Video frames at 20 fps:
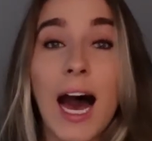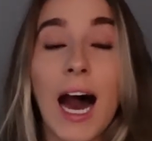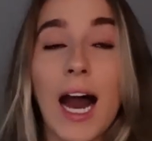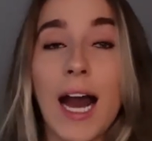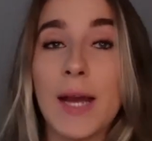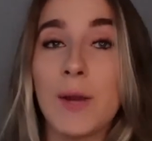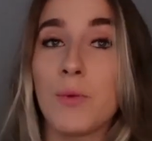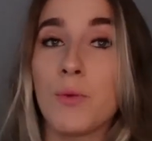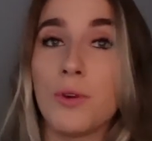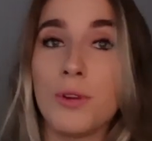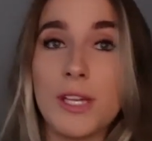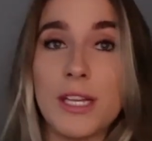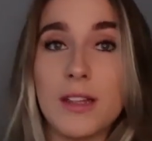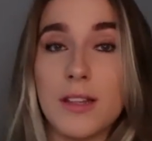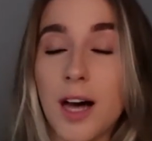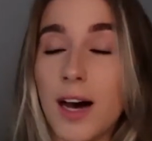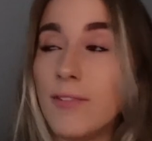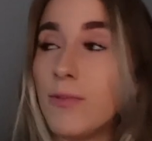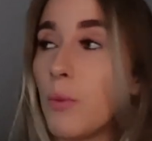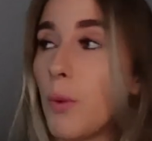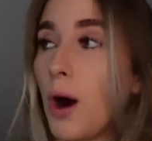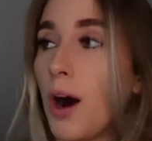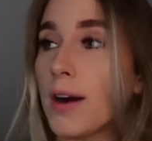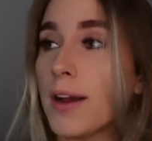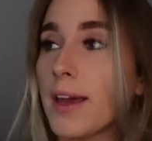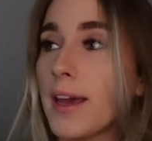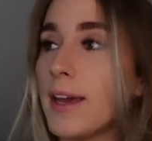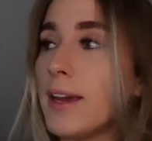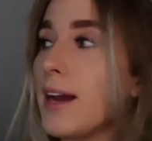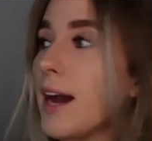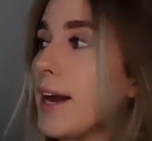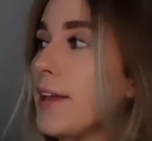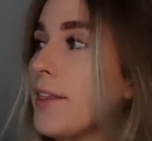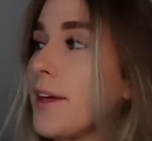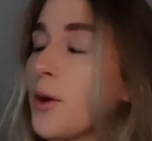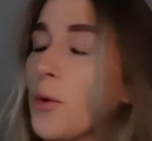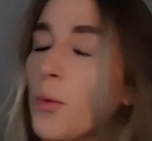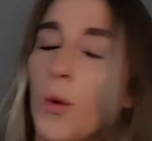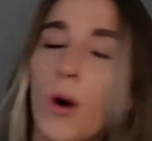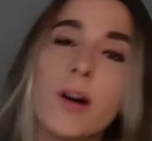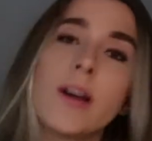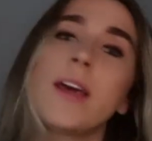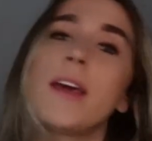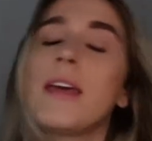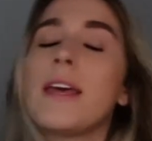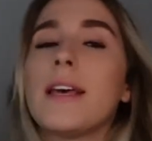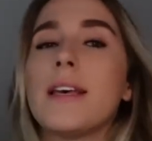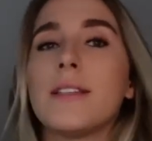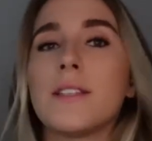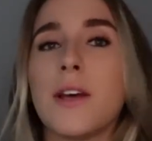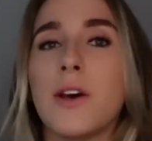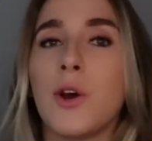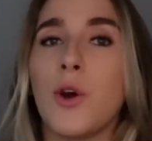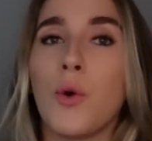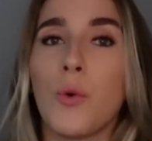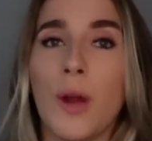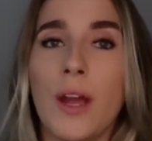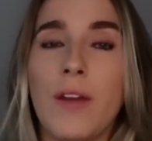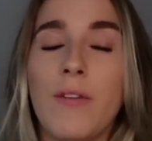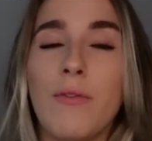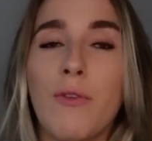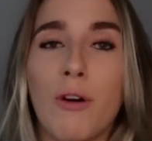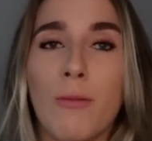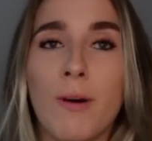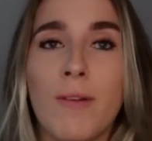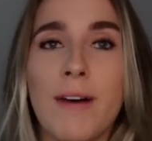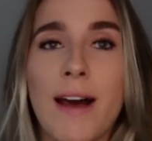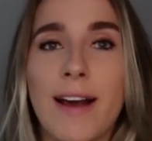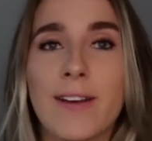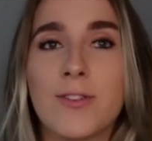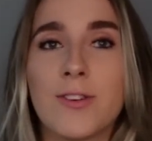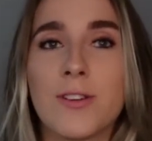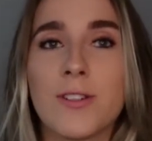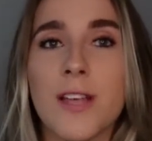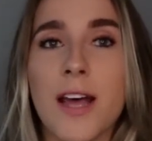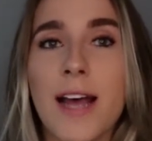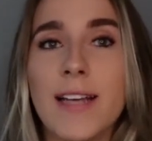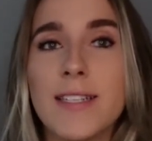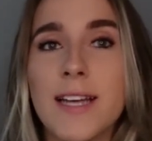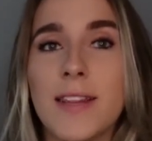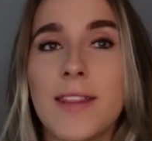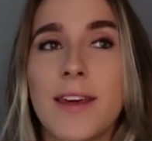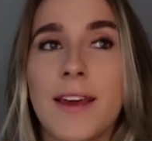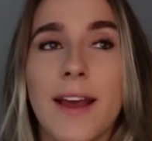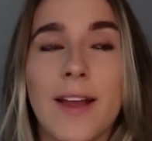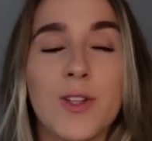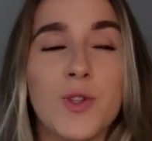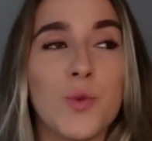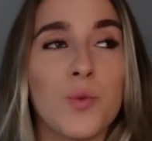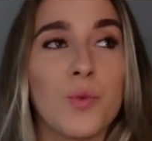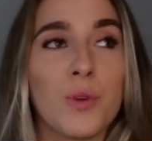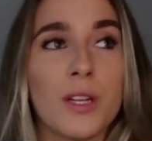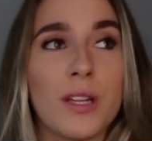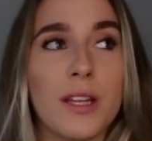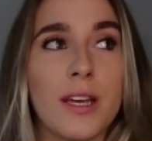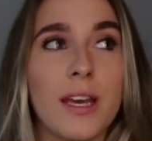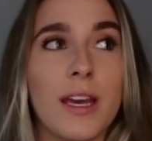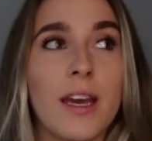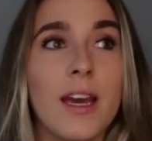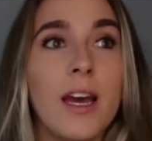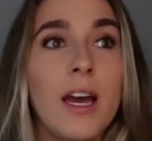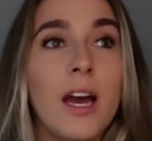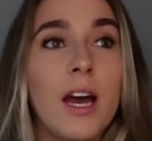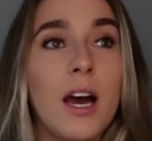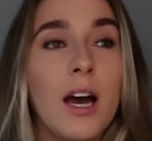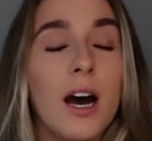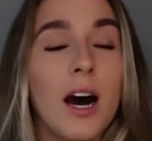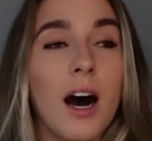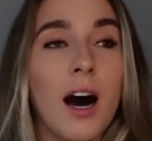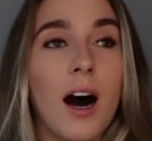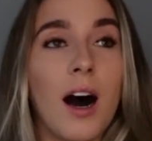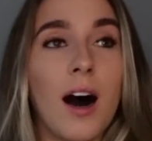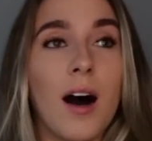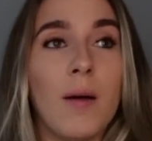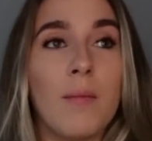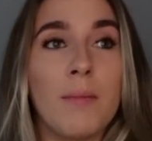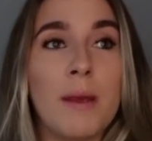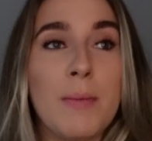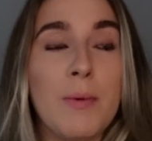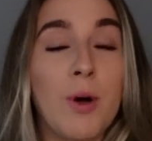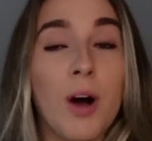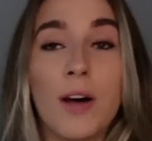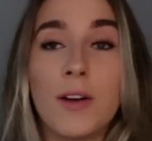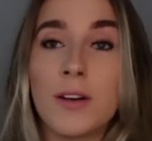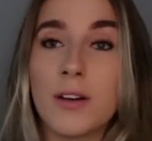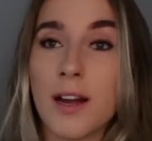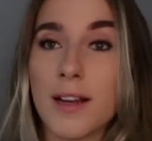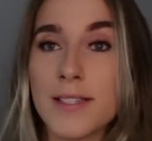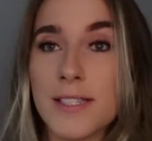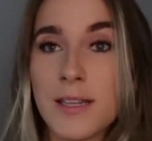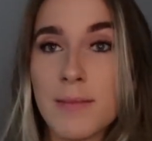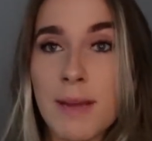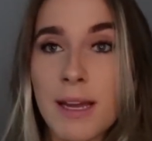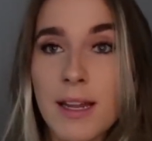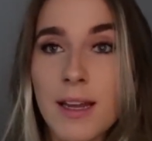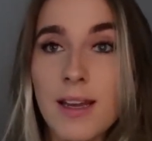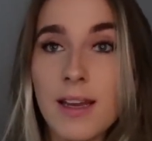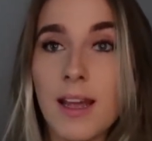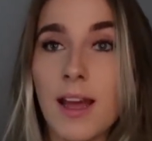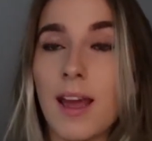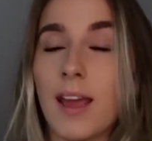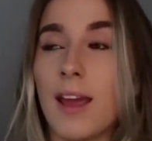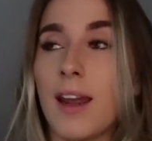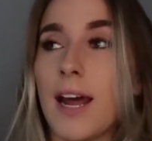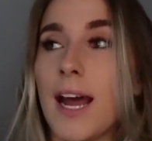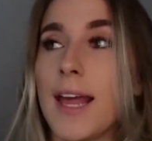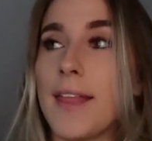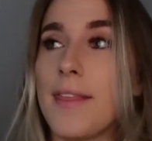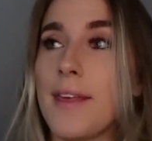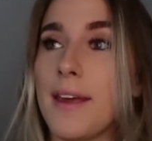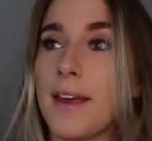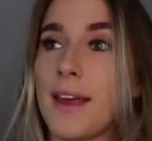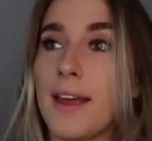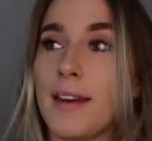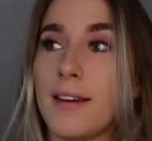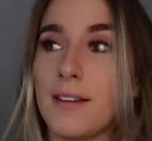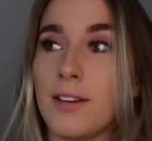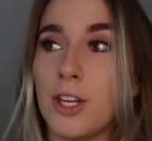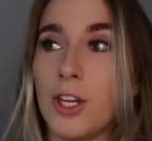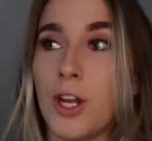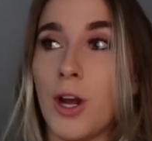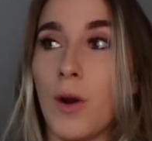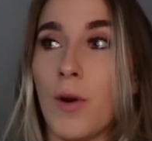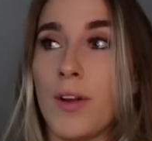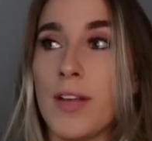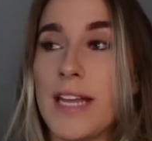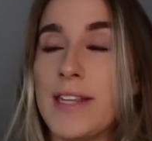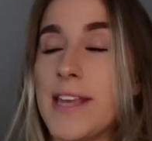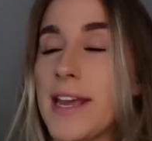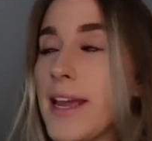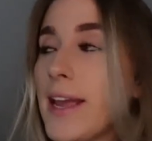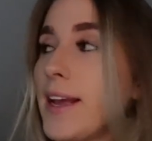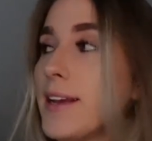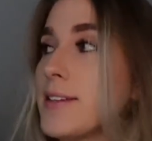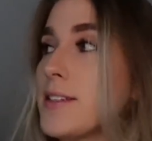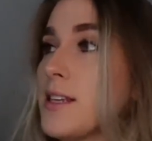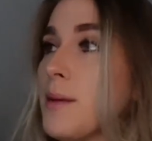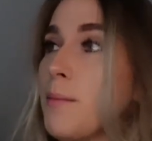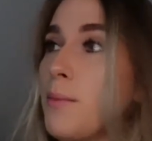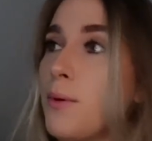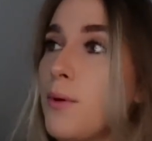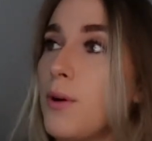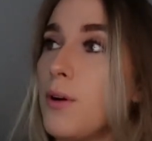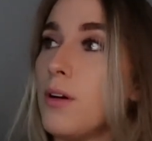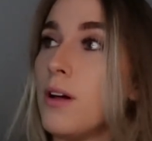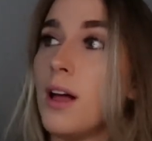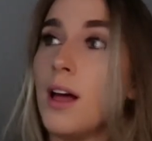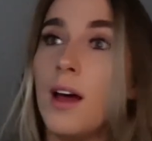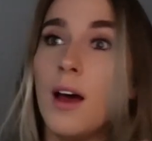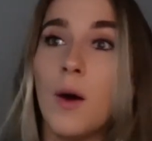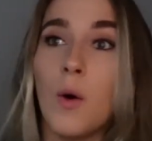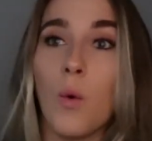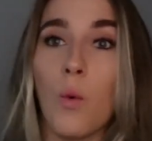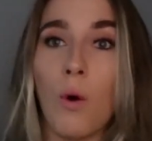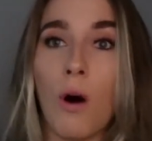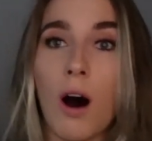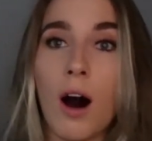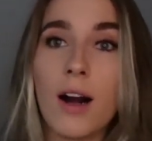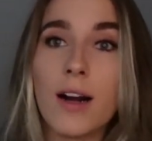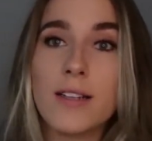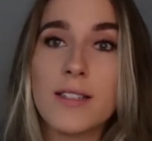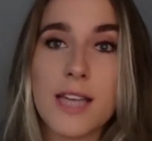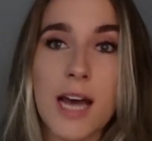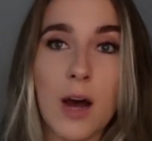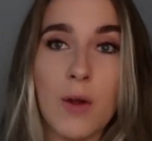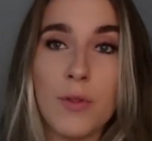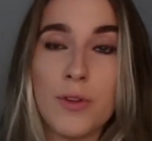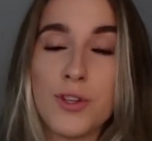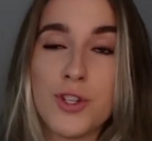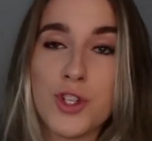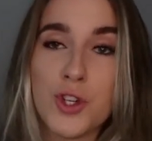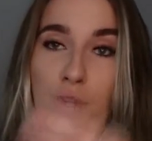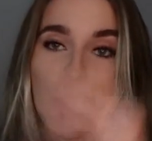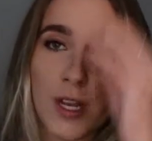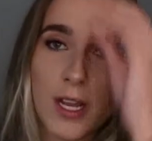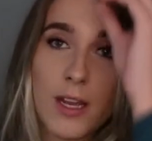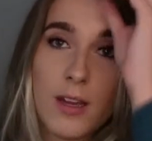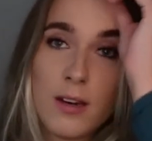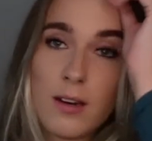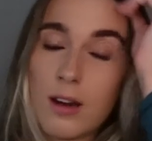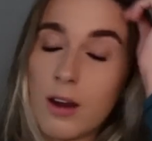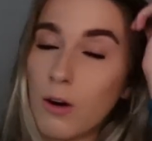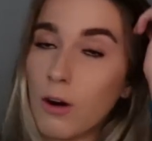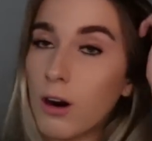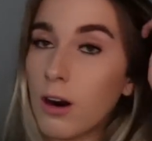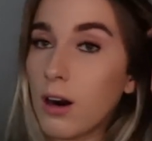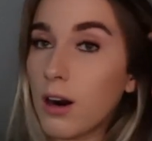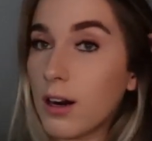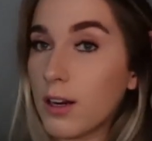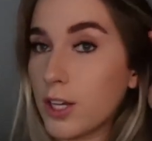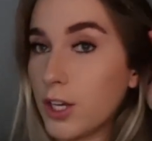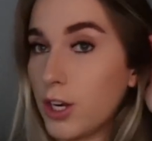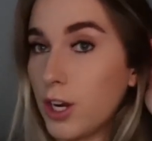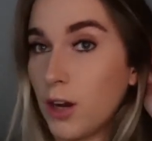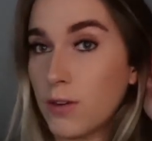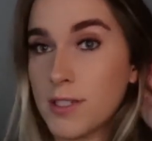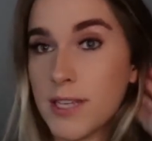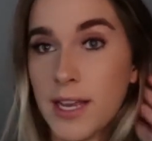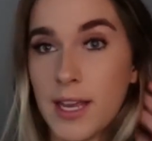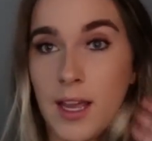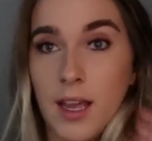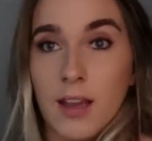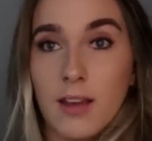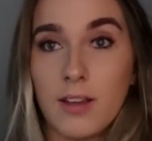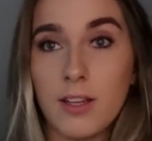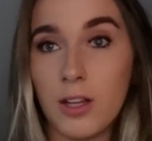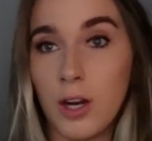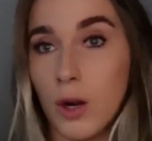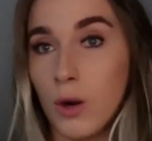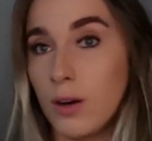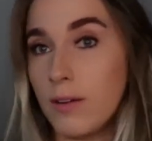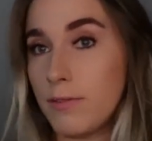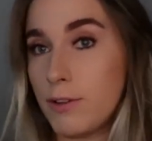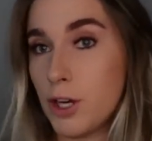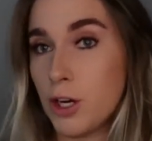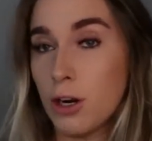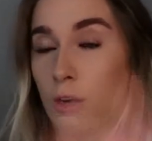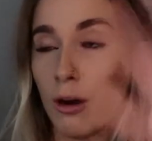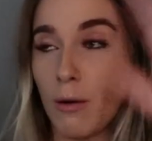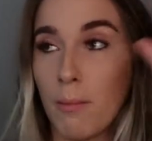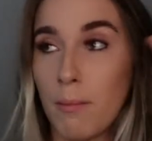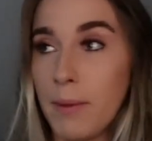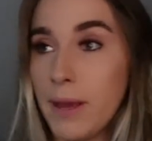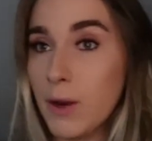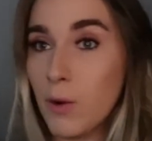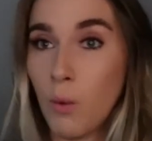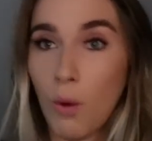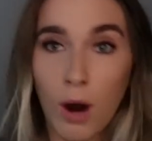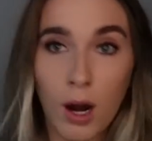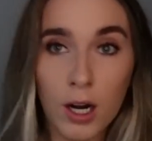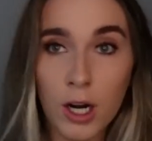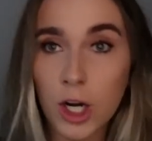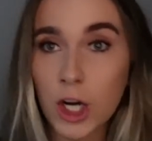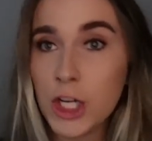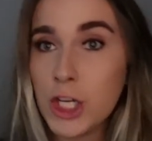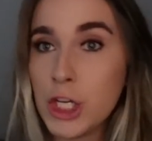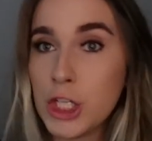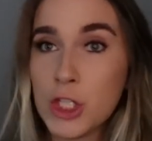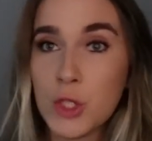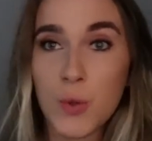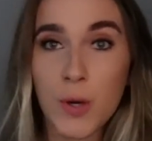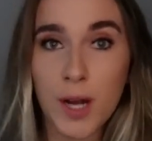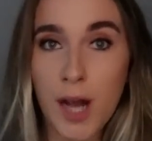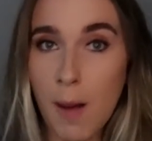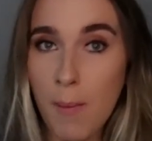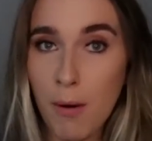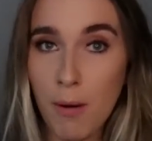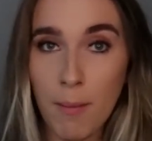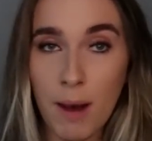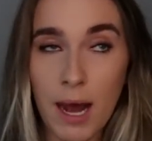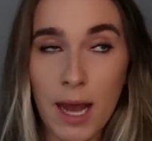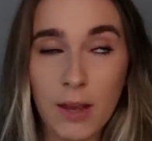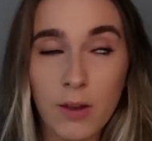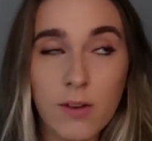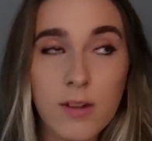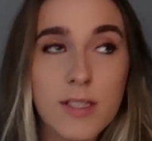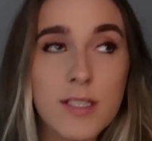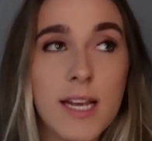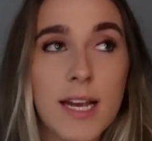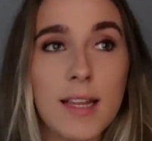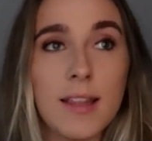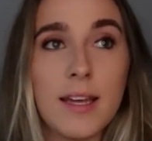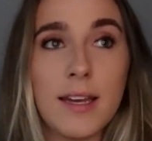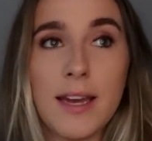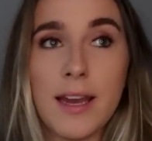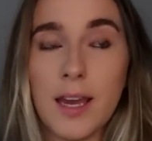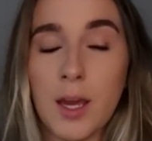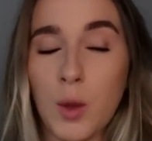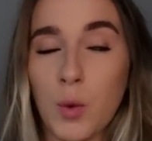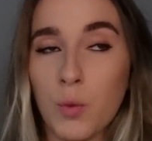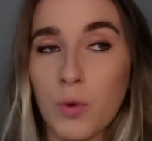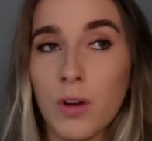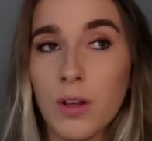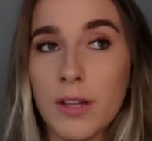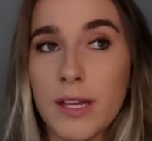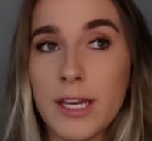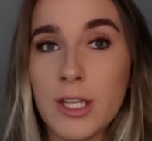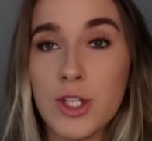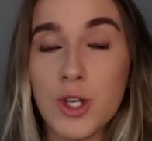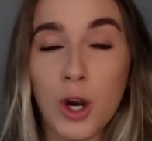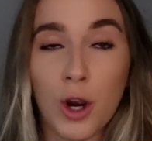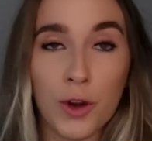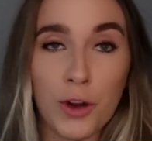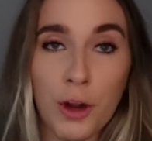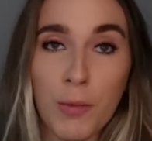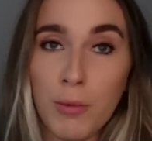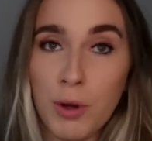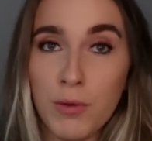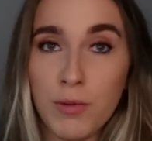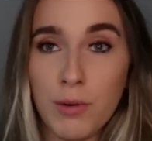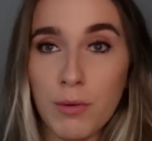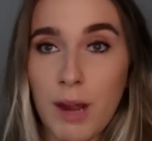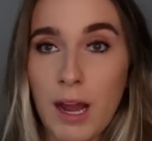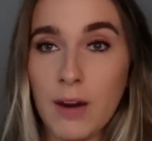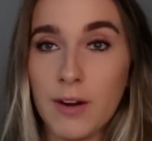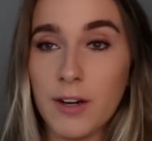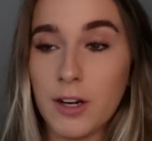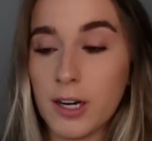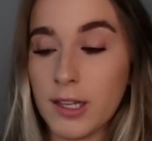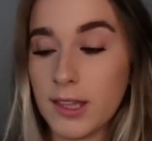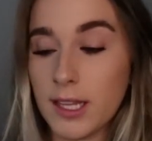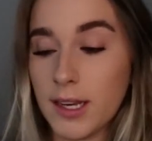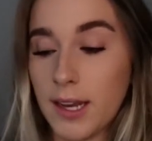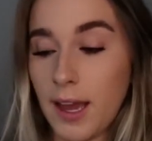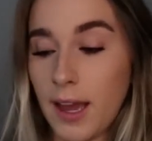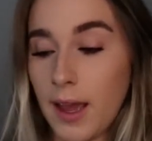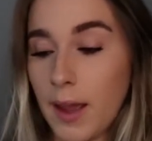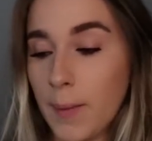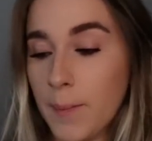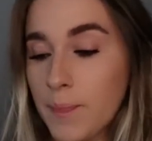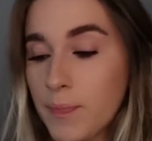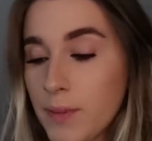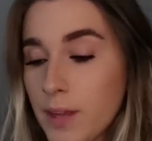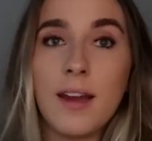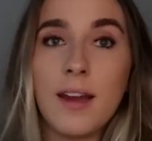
I really love walking. I think walking is a great form of exercise. I think it's really, um, people underestimate it. And I think it, you know, taking a simple walk down the street, or, you know, taking, you know, if you're a big walker, you can do a couple miles. I think it can really turn your mood around during the day.